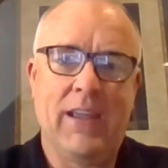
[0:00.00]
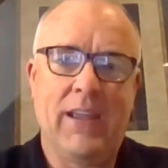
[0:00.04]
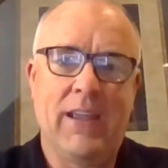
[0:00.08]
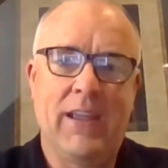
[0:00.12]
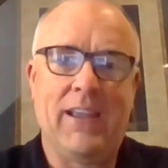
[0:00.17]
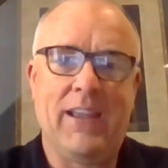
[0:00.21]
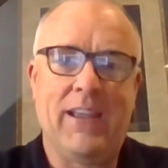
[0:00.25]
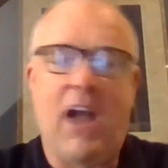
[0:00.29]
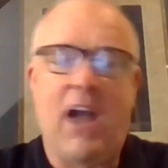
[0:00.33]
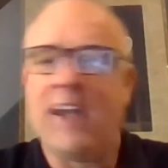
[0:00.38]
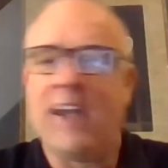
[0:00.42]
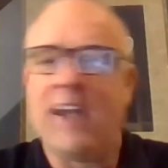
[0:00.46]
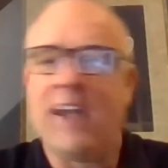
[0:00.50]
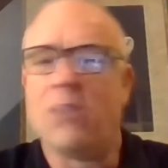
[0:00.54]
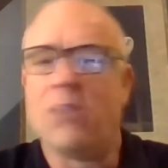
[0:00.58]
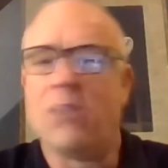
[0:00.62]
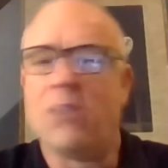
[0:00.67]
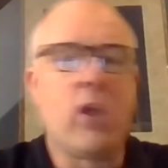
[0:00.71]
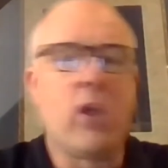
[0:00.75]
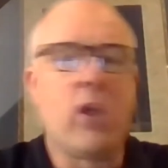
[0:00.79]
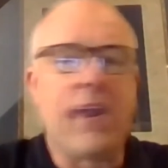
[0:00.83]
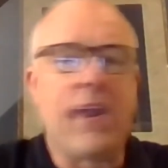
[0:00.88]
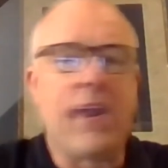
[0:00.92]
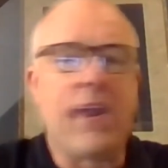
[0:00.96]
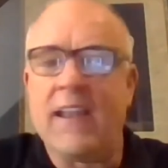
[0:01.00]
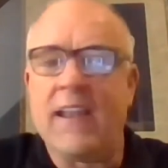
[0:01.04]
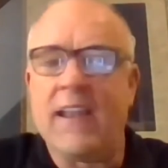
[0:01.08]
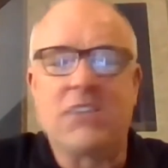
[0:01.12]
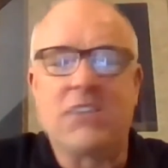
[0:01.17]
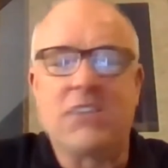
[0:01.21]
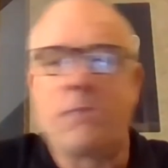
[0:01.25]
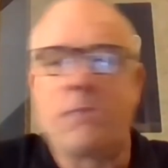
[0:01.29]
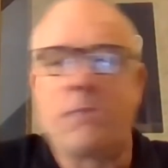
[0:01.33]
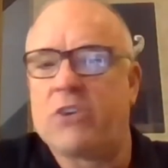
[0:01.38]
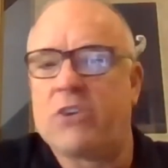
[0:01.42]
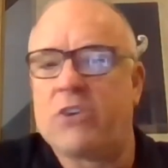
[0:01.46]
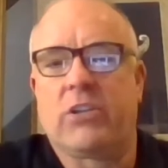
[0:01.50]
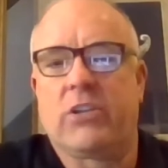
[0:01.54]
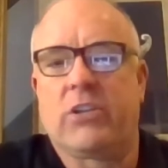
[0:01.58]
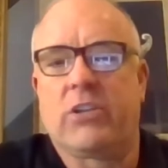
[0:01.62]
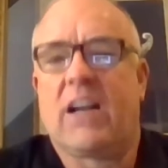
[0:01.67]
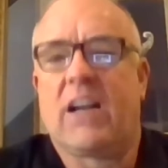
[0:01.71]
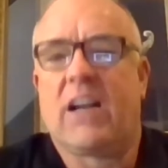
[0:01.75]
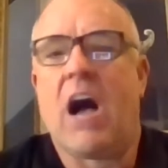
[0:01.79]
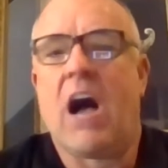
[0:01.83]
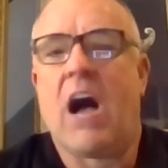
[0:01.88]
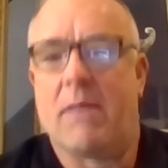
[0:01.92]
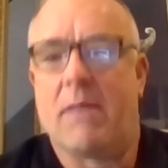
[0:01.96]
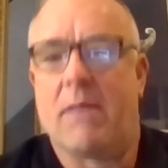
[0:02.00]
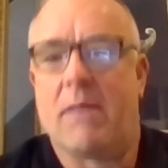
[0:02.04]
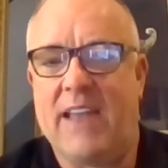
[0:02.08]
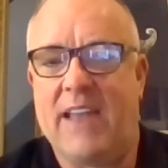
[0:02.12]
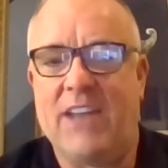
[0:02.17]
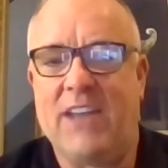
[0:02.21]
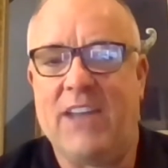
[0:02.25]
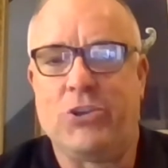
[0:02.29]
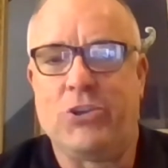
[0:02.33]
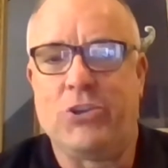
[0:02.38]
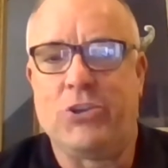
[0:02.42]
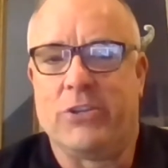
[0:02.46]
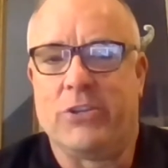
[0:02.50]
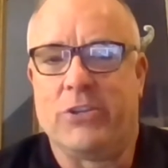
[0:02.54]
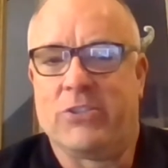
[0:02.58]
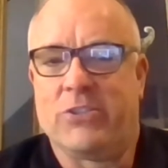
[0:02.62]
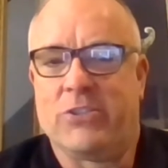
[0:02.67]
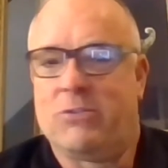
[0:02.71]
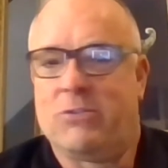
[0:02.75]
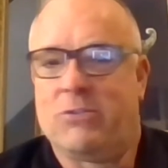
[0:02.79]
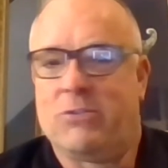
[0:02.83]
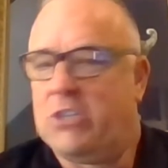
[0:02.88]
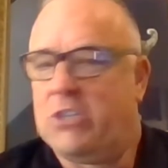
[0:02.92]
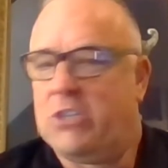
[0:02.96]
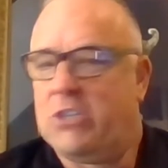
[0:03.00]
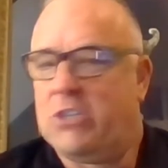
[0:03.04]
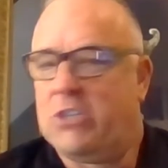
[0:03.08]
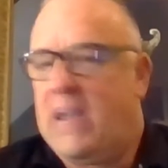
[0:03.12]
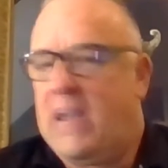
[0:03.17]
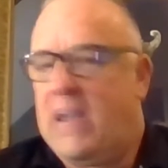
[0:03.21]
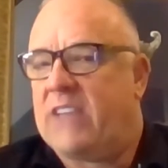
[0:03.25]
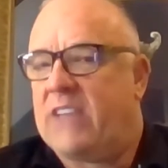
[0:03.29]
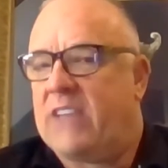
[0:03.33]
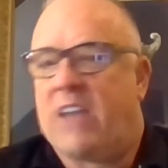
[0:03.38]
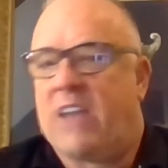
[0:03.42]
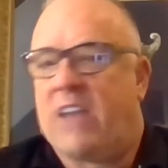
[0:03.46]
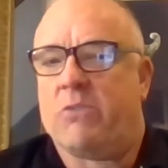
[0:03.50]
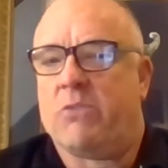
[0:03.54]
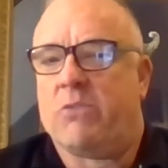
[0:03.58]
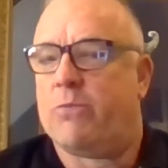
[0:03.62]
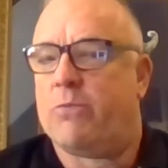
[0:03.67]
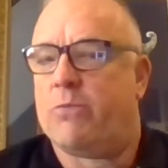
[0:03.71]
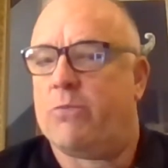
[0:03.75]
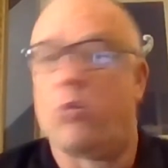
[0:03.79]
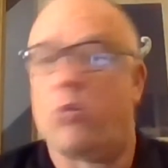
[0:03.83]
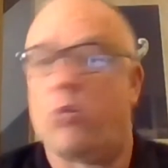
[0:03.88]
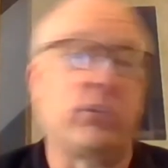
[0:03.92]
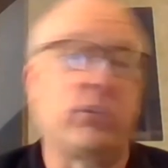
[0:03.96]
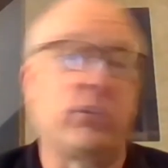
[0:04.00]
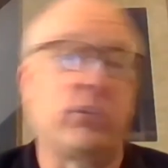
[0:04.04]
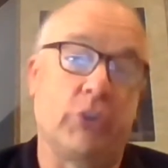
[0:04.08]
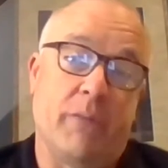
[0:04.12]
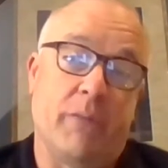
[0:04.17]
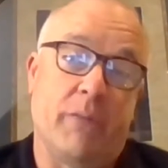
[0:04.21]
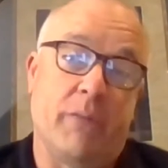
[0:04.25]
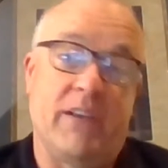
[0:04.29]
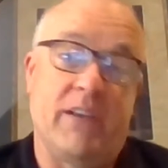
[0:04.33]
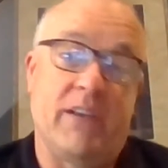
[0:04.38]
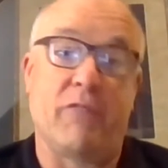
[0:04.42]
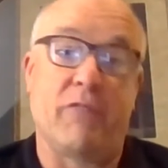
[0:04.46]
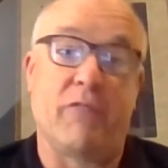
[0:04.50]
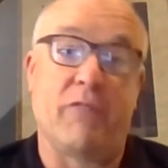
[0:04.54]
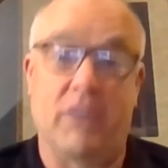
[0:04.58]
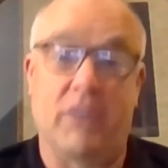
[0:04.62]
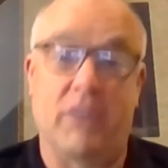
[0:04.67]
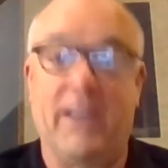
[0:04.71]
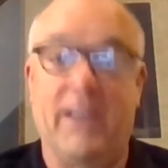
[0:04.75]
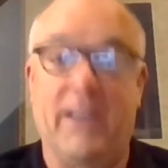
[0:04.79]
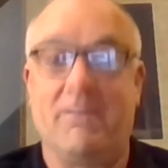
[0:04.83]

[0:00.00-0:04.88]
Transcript: Yeah, I didn't want any special accommodations just because I was born a little bit differently.